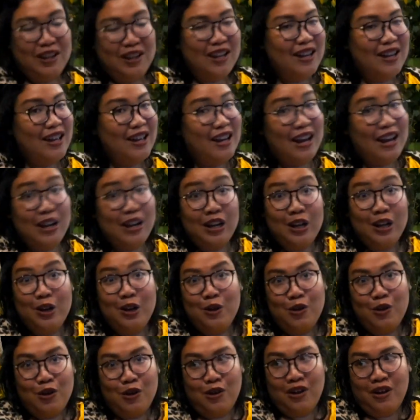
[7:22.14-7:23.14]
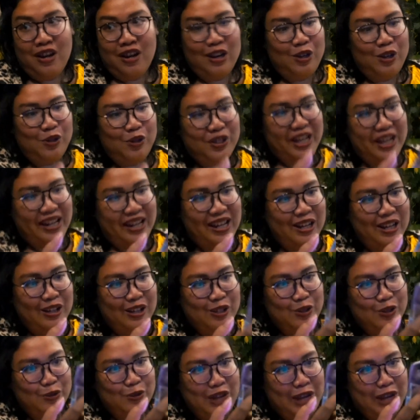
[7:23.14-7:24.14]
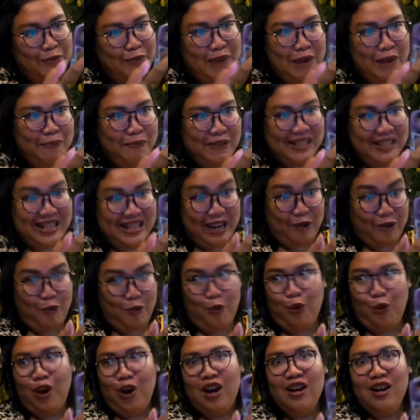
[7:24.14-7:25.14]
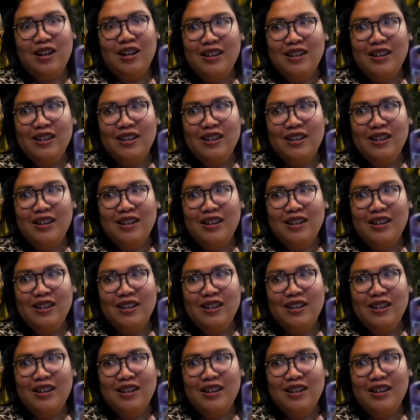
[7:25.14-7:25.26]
Yeah, I didn't know, and you check in into like my place, like what?